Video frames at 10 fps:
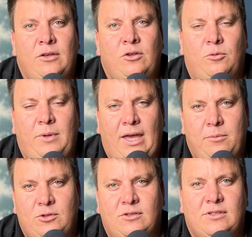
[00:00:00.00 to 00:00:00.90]
You'll be
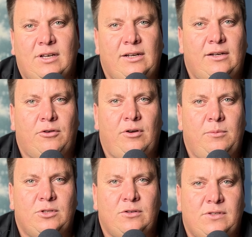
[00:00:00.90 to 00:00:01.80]
able to sign an
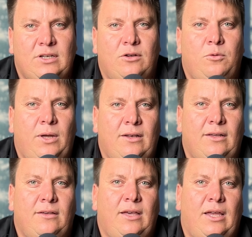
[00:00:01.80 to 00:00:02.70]
agreement of sale
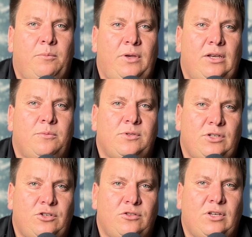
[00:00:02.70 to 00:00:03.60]
quickly and be in a
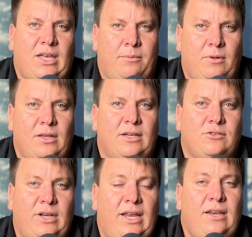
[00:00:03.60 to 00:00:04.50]
position to
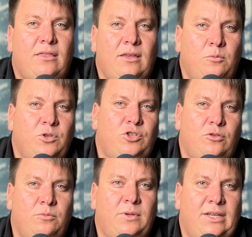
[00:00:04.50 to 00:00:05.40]
capitalize on anything which
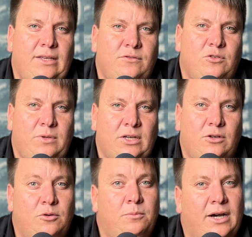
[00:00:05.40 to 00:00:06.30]
you believe to be a
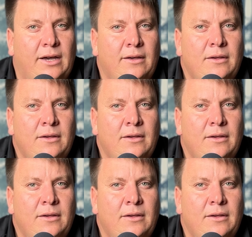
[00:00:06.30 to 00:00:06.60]
good buy.